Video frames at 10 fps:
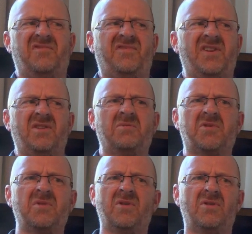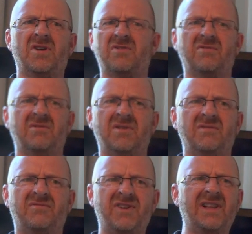feel up to it or I don't, I
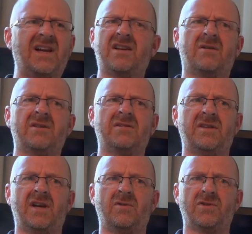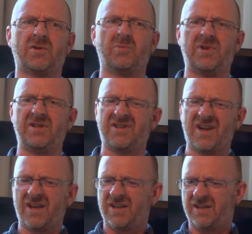don't feel like going today or somebody's,
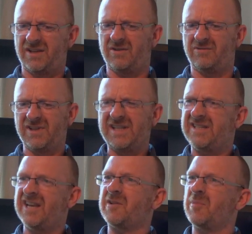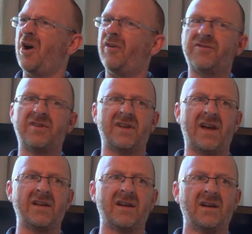you know, really ticked me off
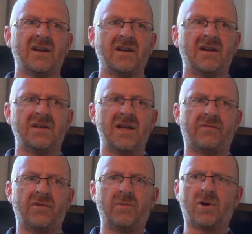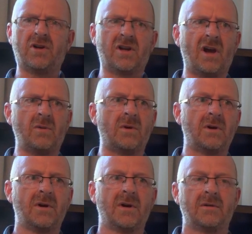today and therefore I'm not going to go.
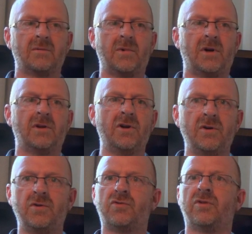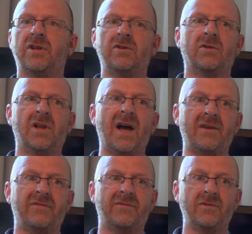Well, who's running your
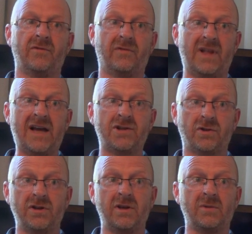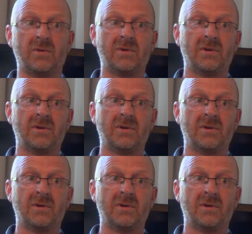life? Your flesh or you?